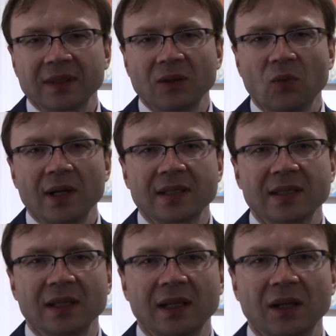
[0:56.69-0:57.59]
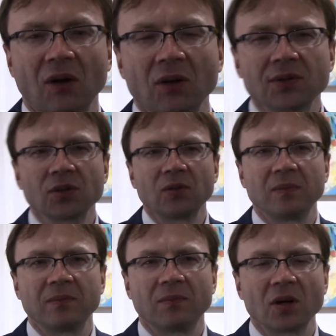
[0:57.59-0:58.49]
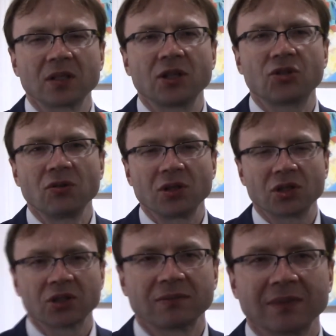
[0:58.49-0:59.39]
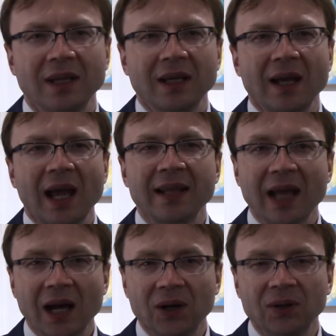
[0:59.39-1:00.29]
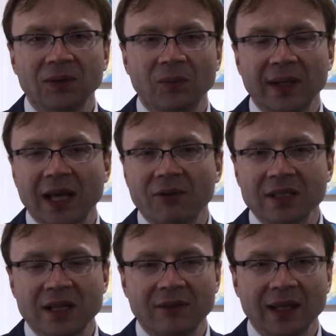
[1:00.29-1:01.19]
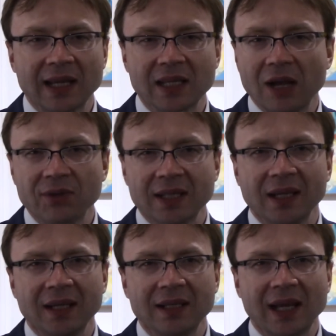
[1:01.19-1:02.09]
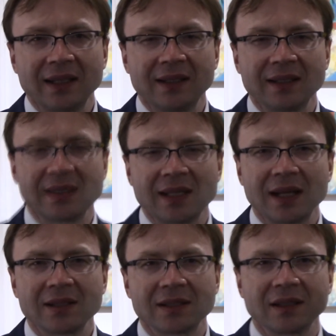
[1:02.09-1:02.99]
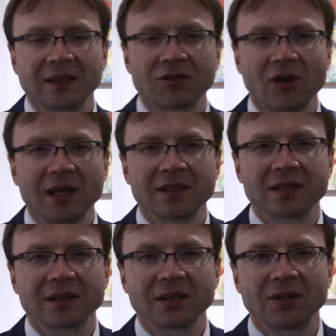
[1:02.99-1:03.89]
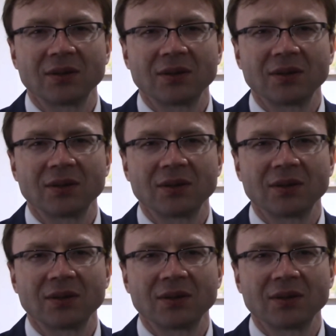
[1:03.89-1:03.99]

was also mostly Jewish. And now, when I was living as I was a kid, I didn't see any single trace. You know